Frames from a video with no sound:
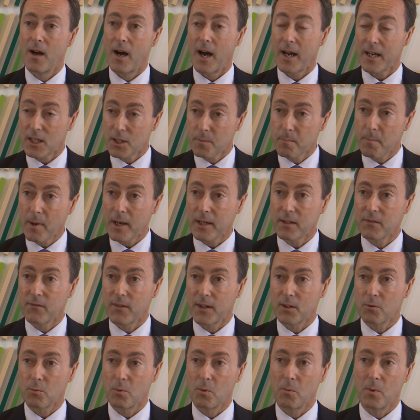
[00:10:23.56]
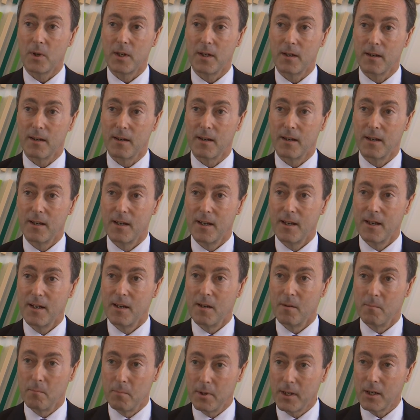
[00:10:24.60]
I expect that we will uh,
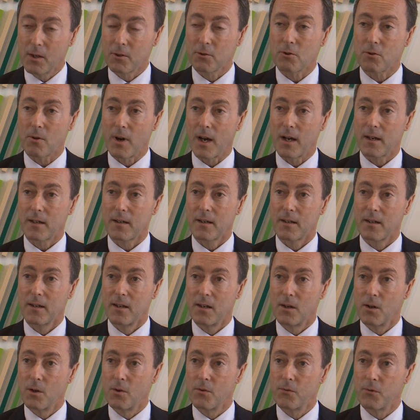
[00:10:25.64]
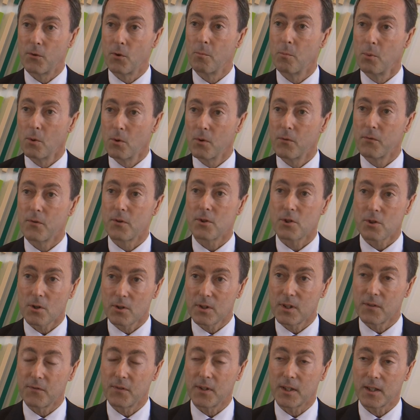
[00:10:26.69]
be on track for both the
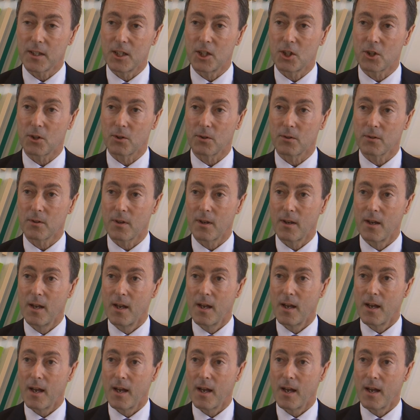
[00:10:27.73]
certification